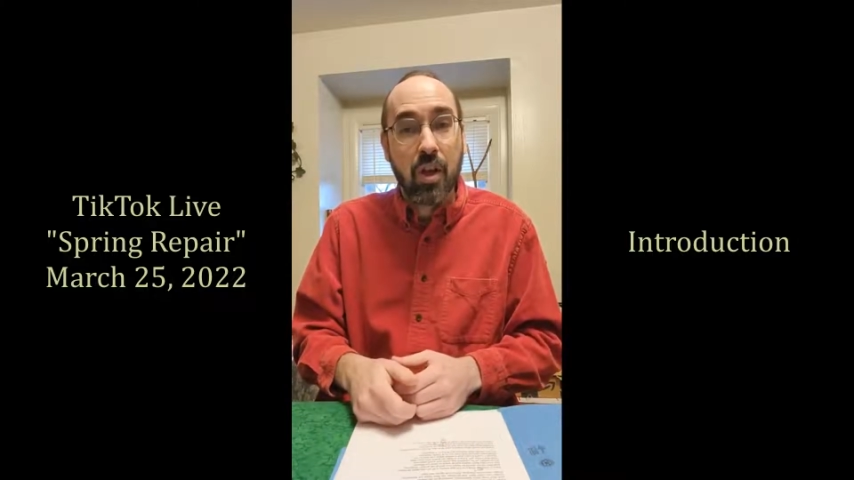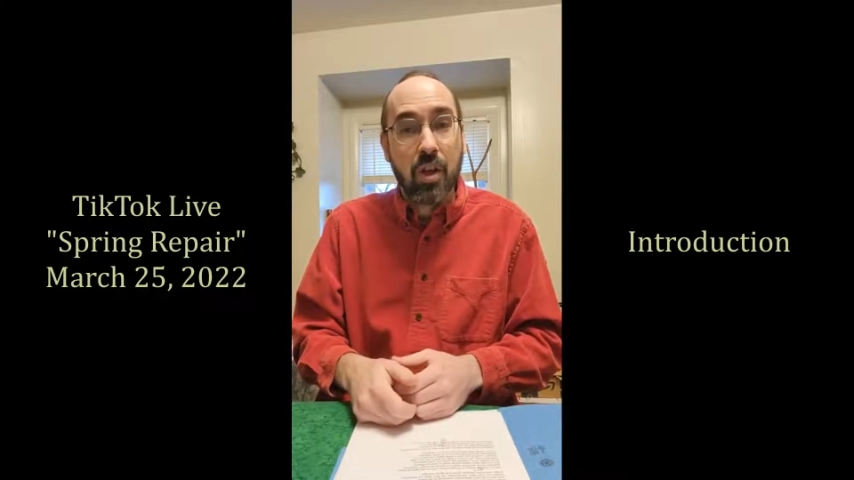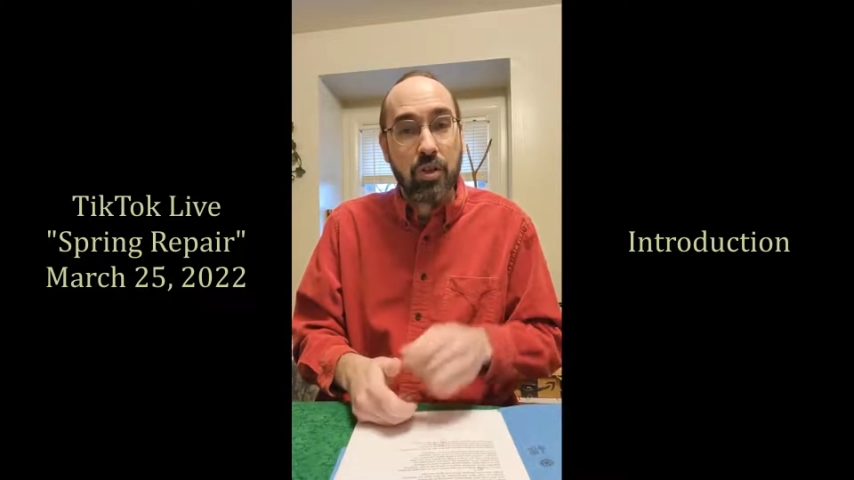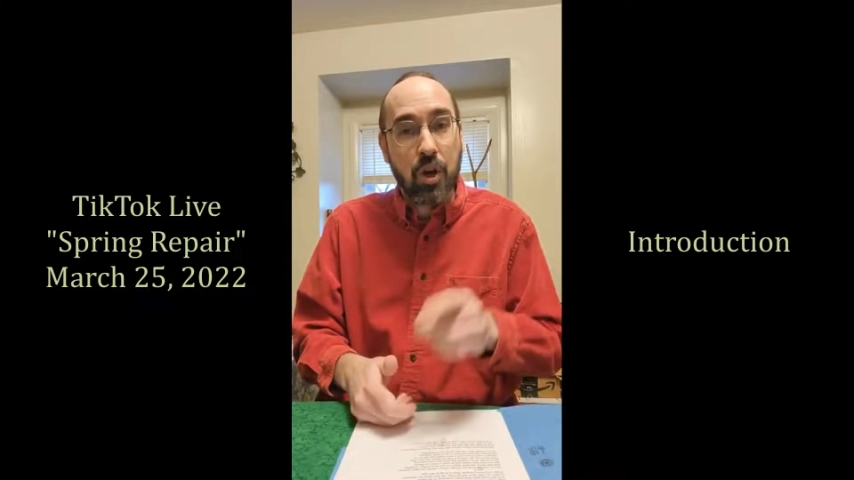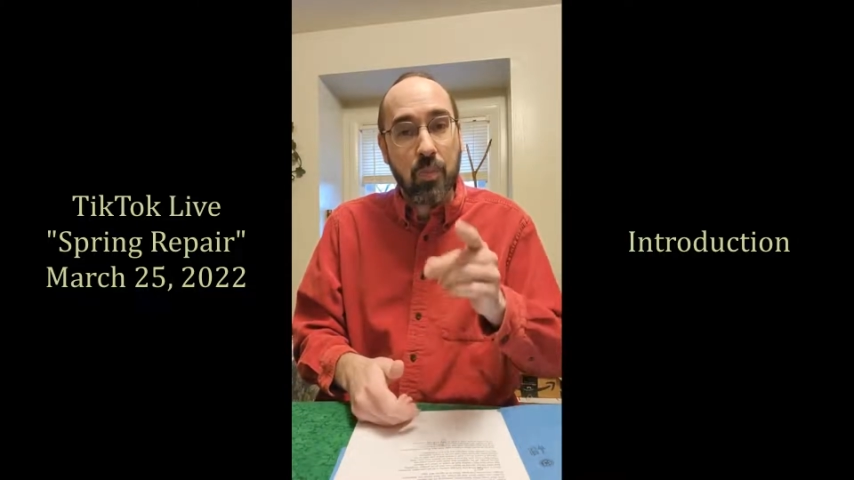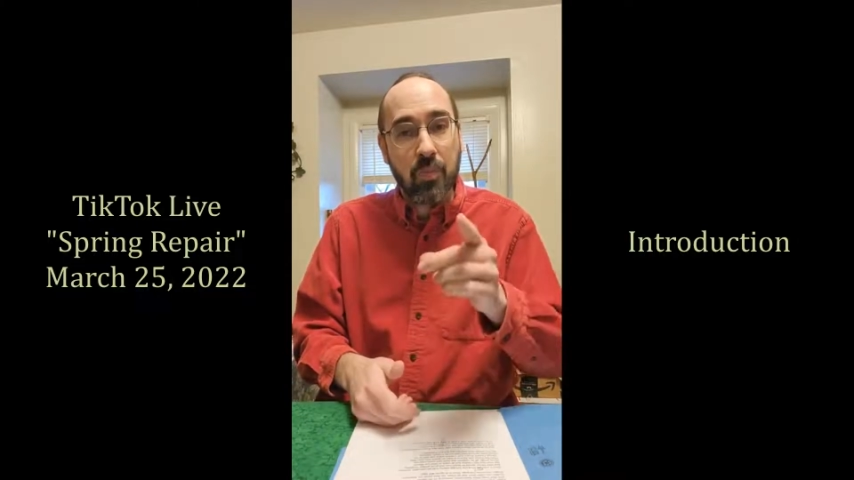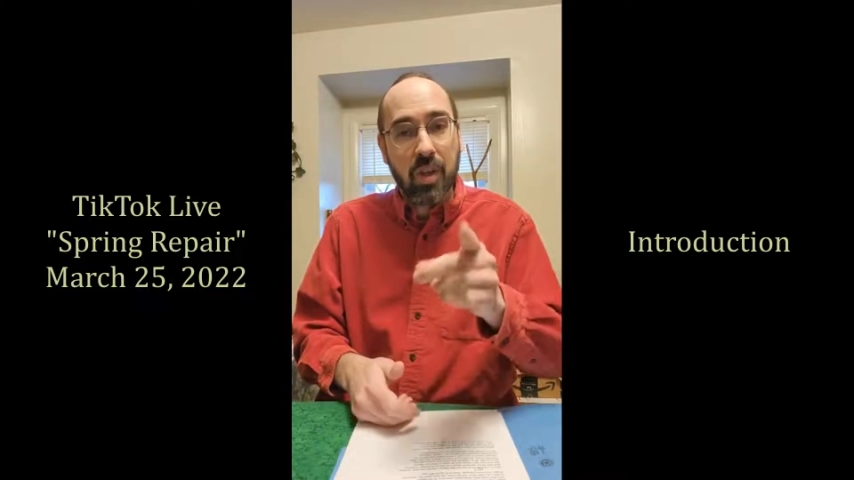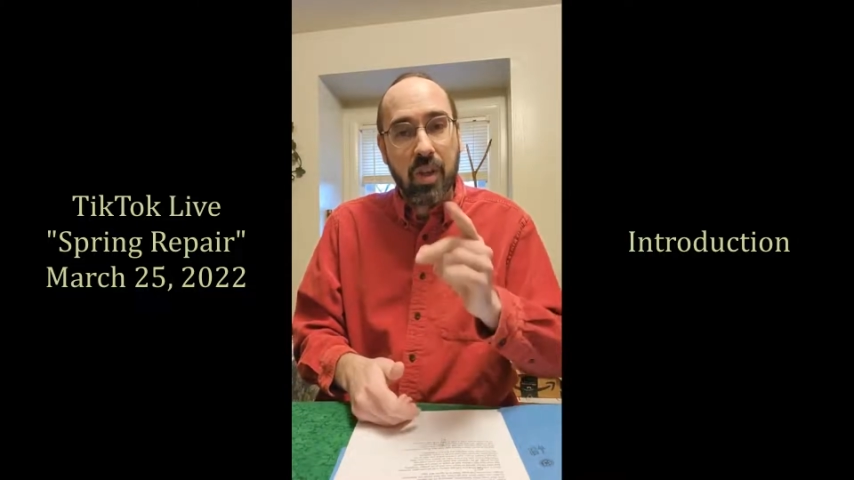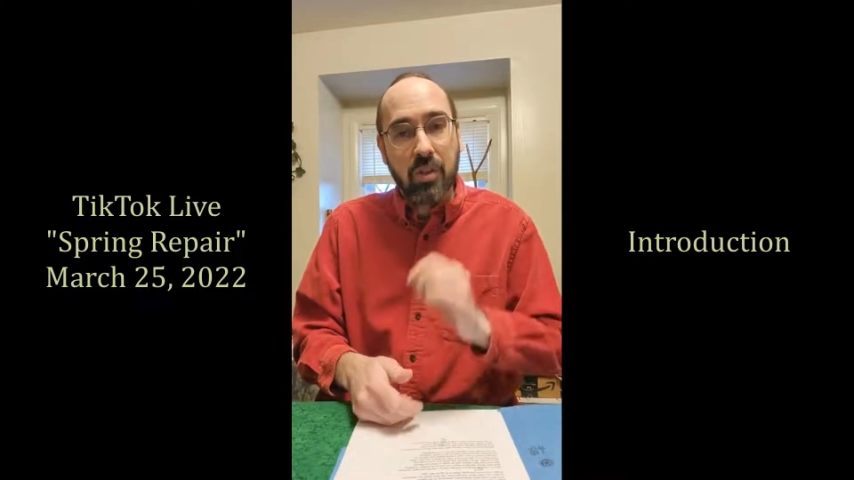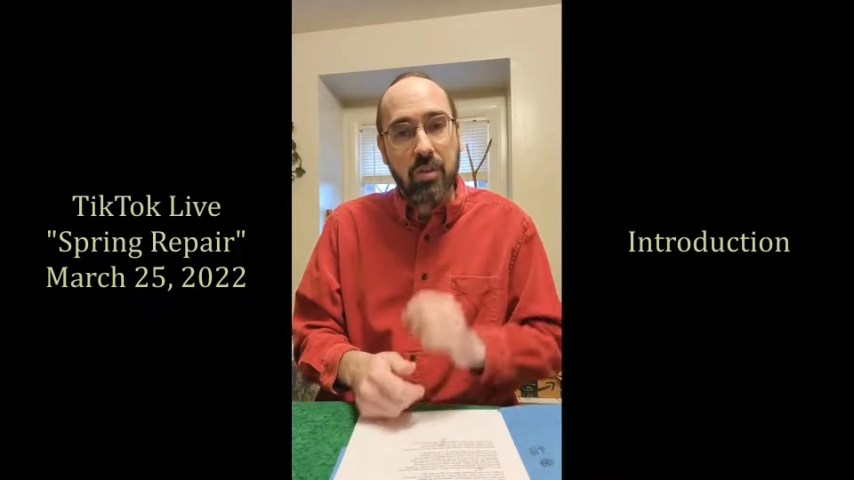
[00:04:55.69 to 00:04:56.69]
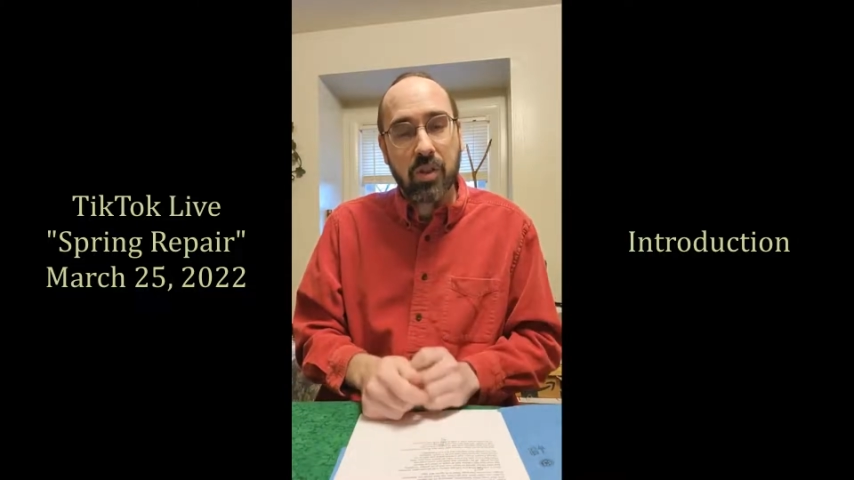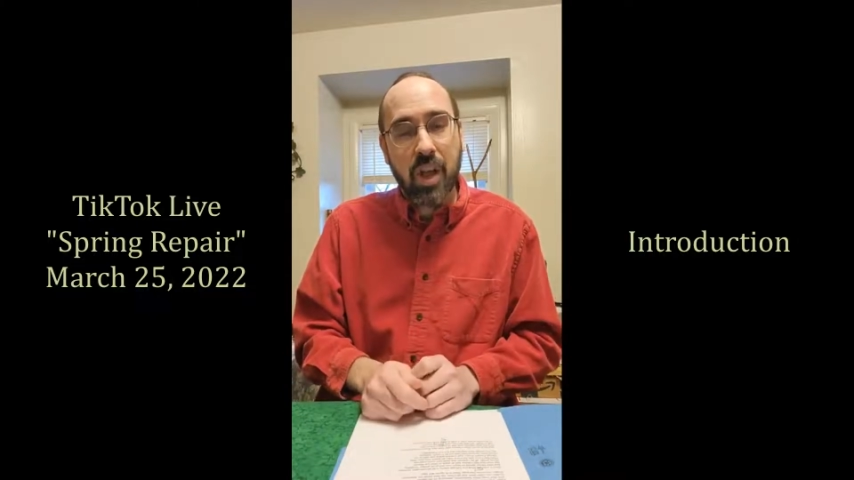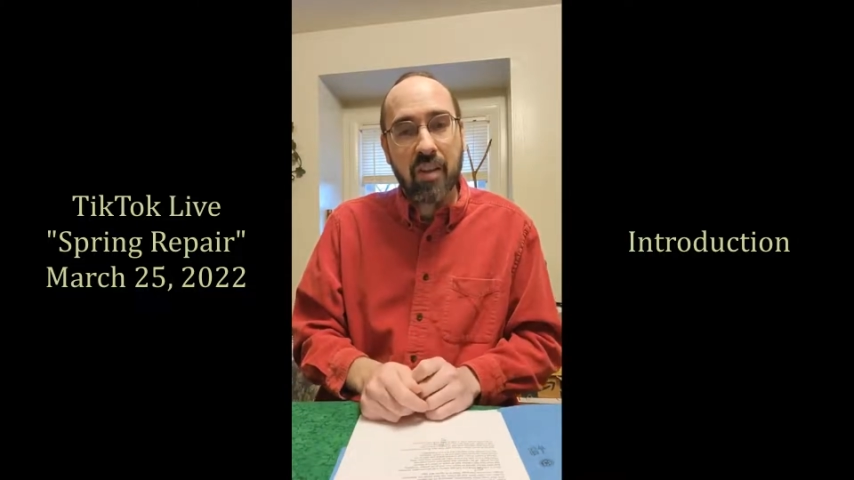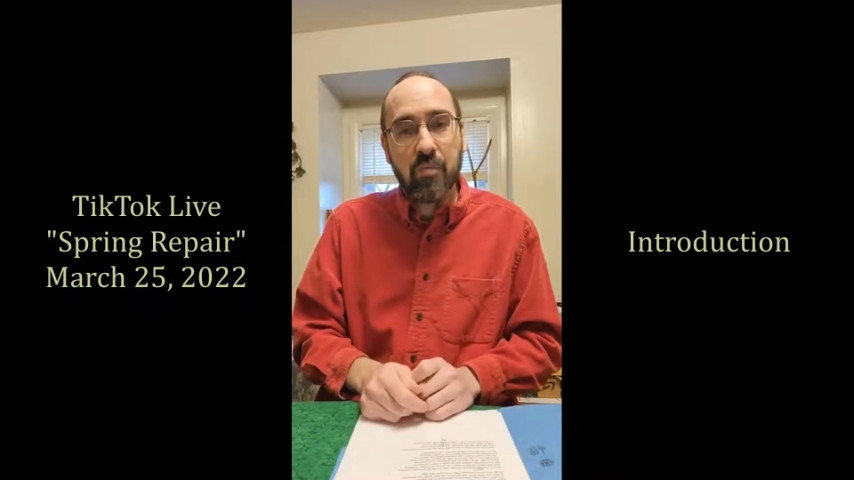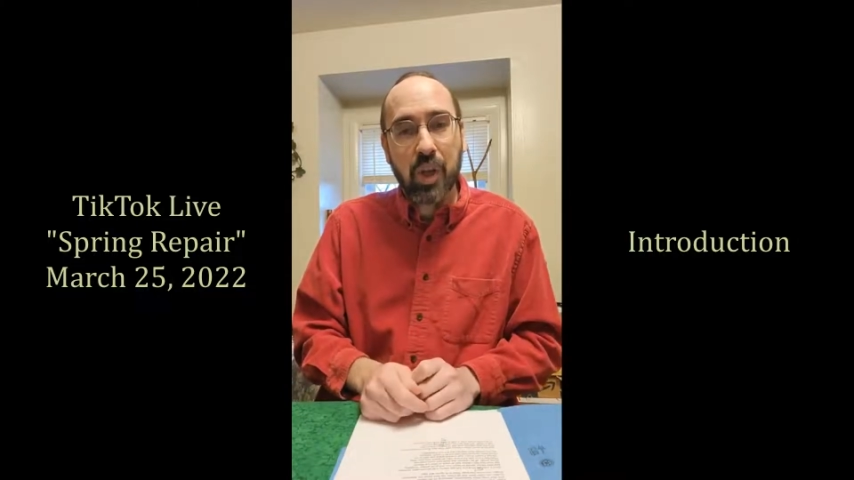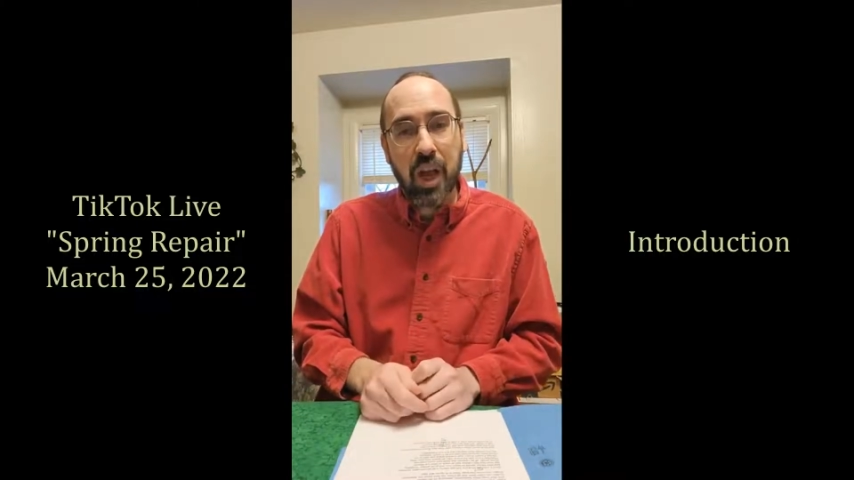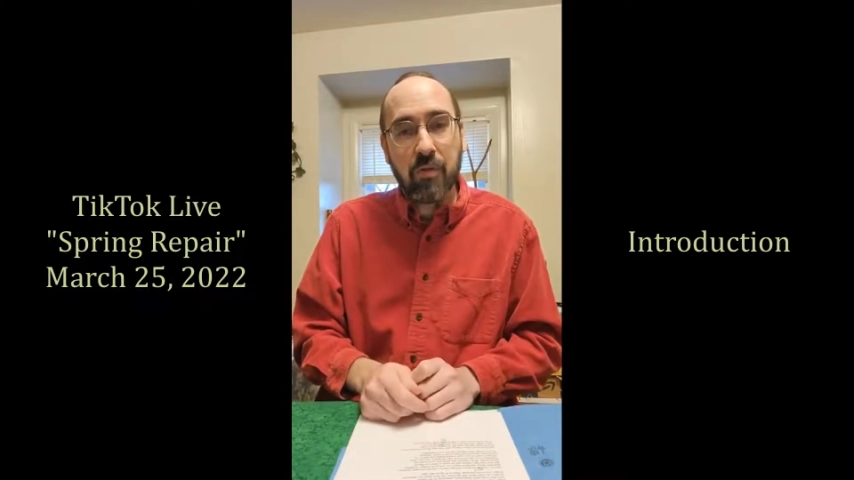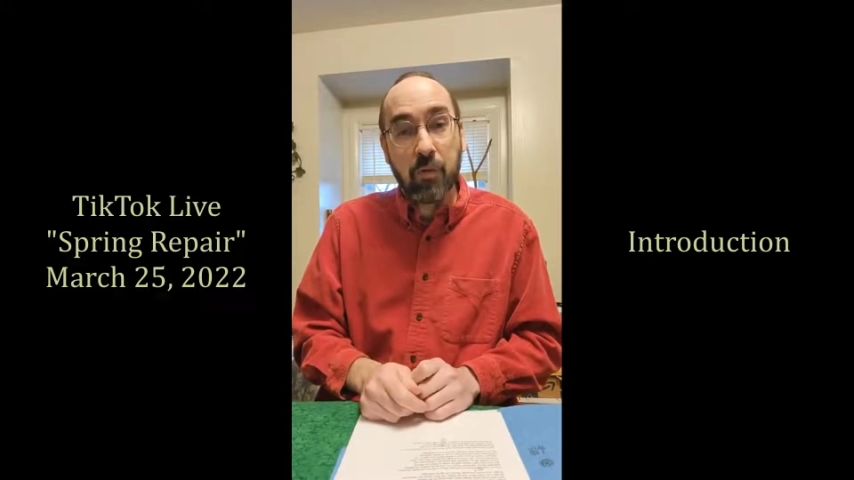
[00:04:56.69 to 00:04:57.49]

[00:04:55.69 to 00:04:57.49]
So there's a live plan